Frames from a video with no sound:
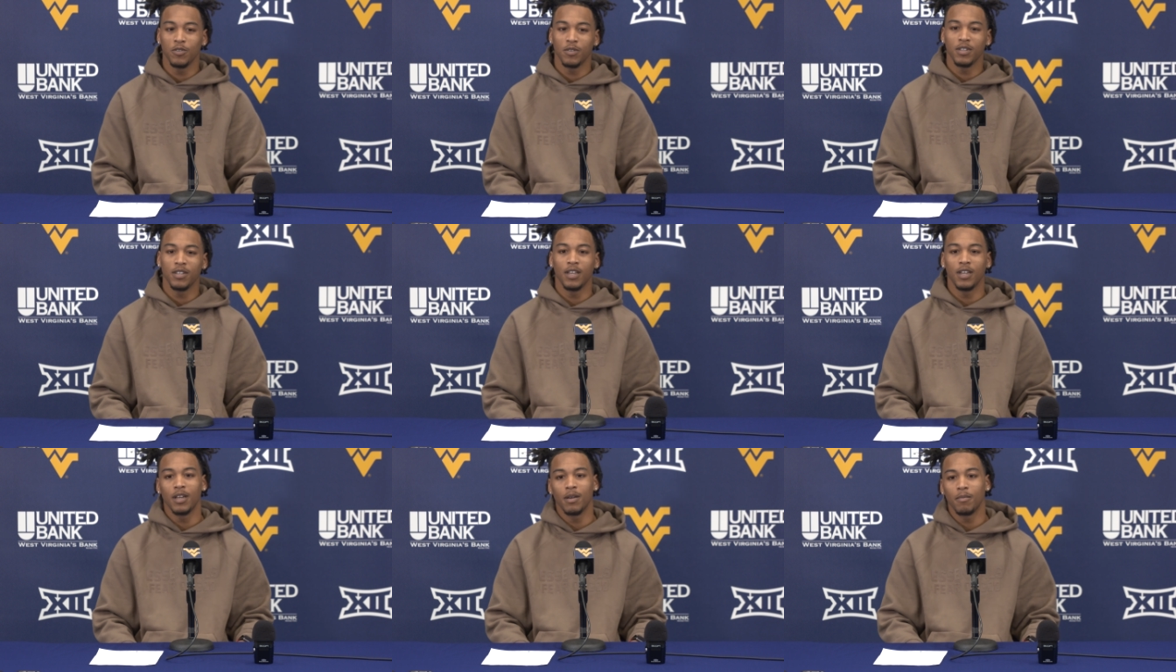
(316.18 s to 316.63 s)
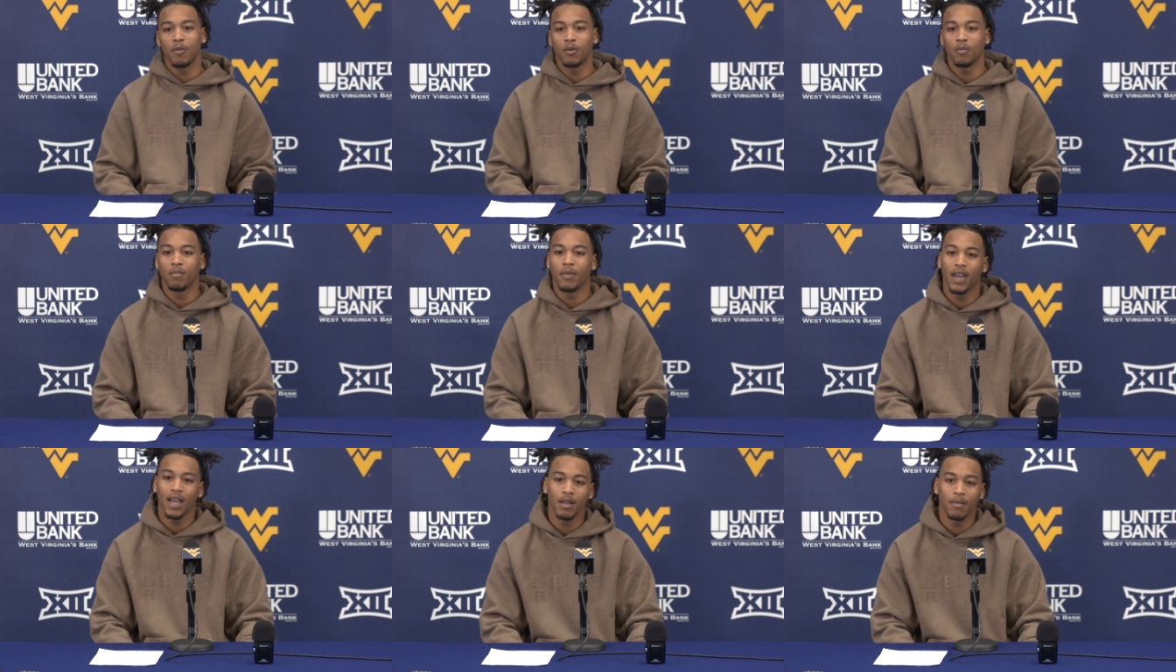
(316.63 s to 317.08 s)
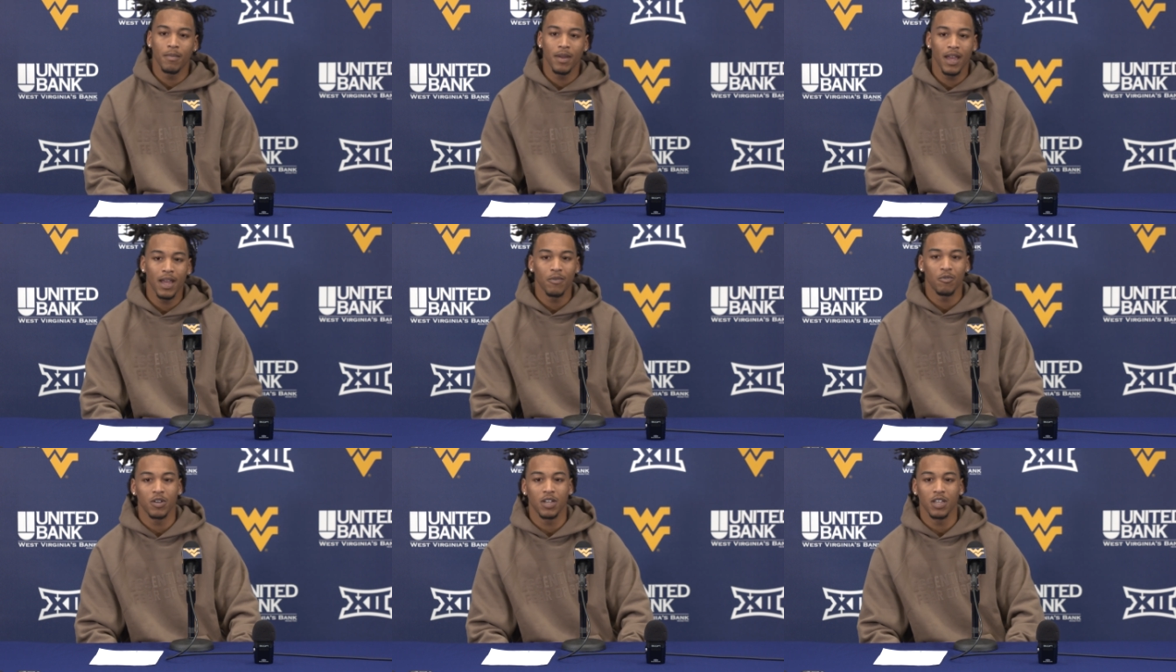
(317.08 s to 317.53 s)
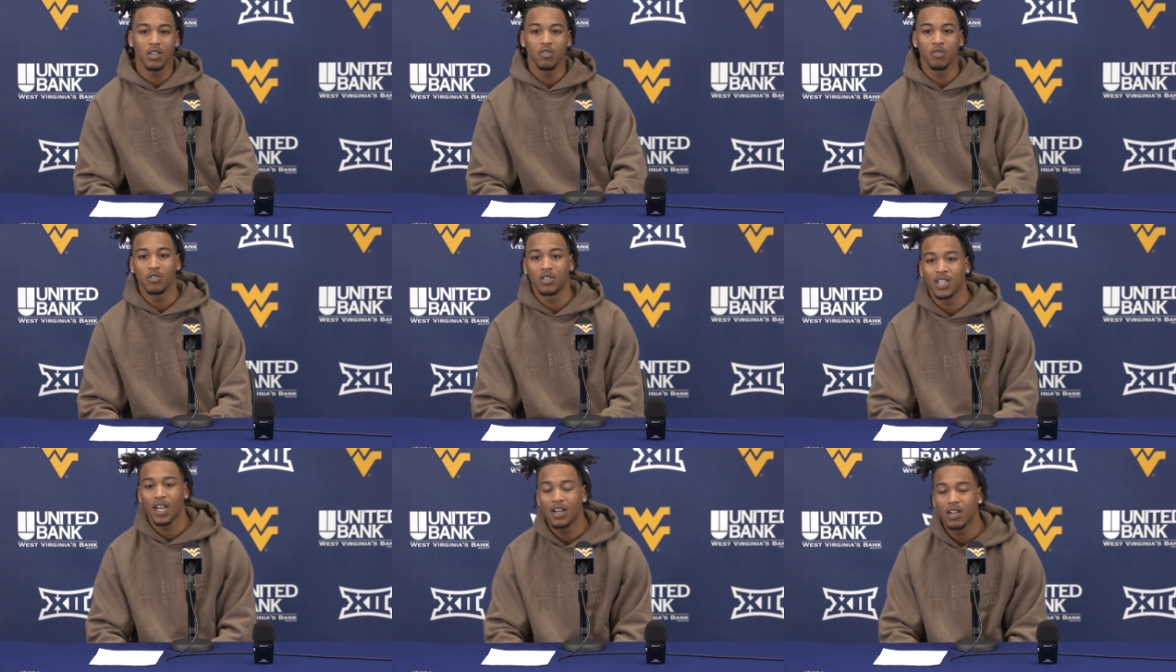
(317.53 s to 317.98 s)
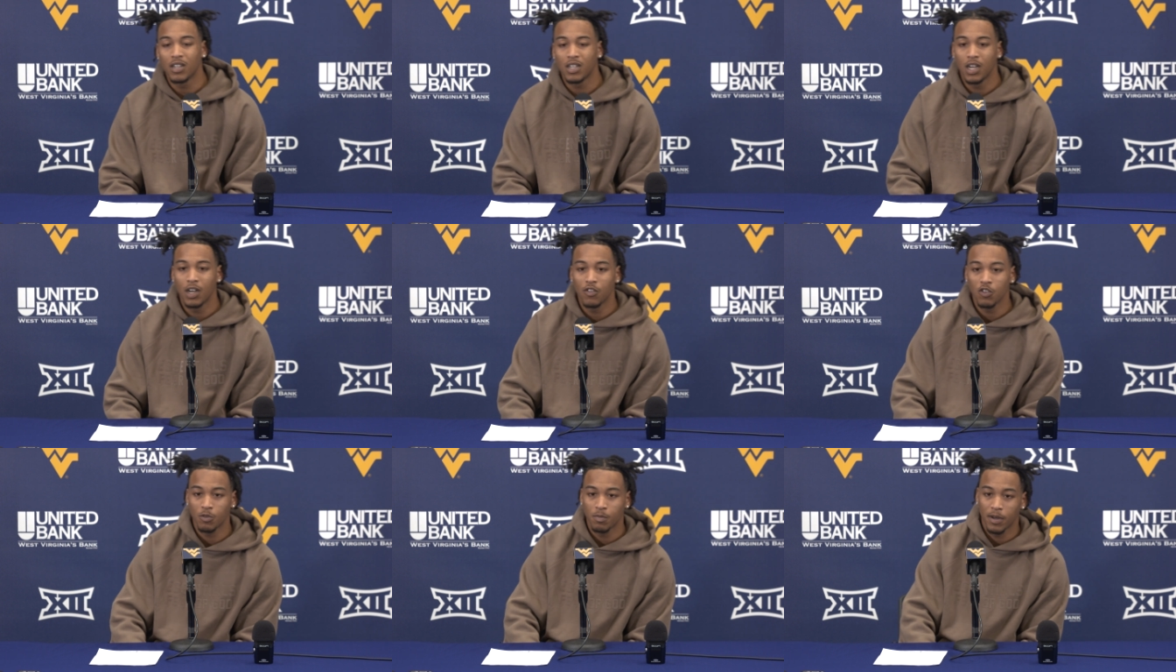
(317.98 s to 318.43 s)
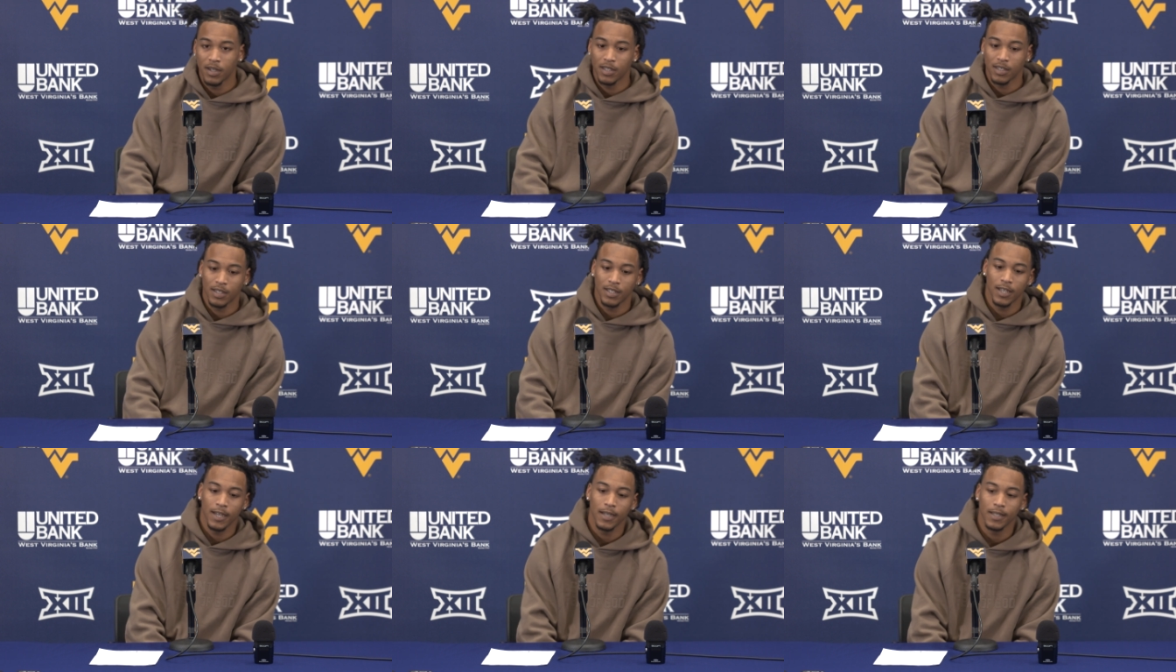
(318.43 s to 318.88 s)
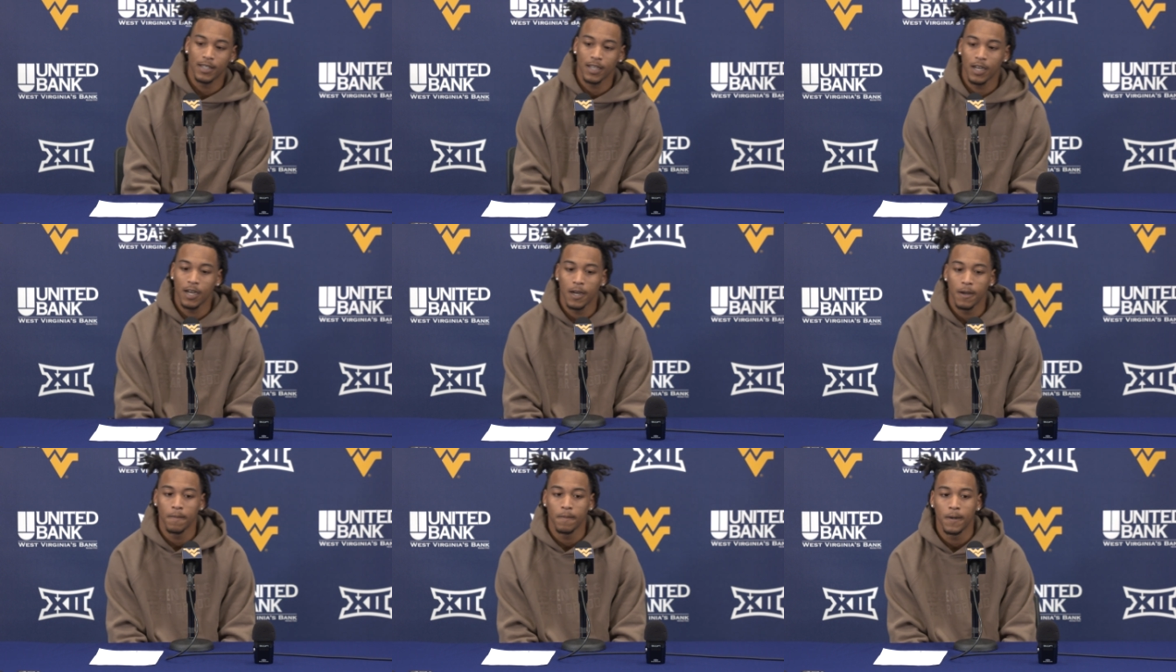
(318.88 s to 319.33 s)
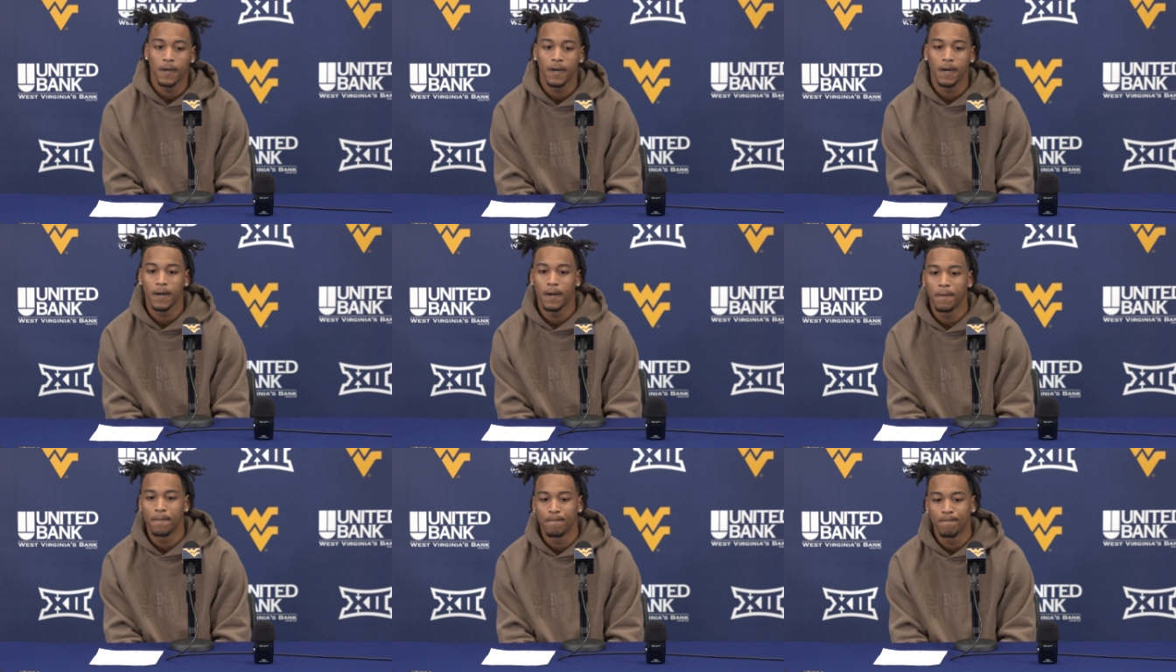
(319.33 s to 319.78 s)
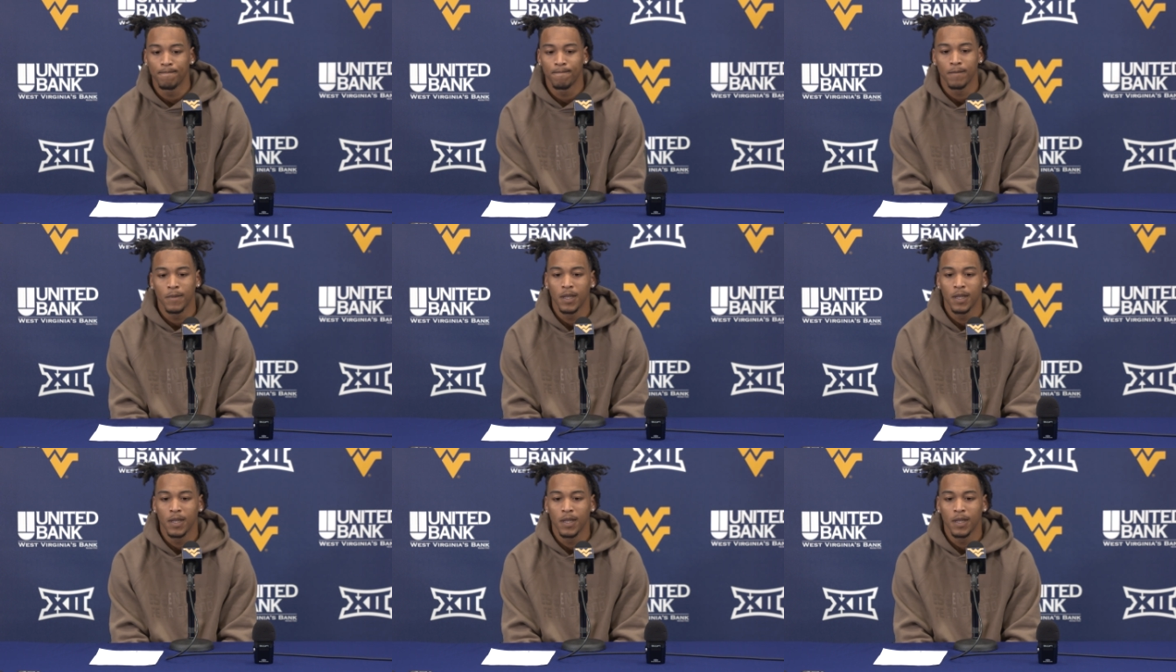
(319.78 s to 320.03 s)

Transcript: yeah, man to man will give you tighter coverage, but at the same time, um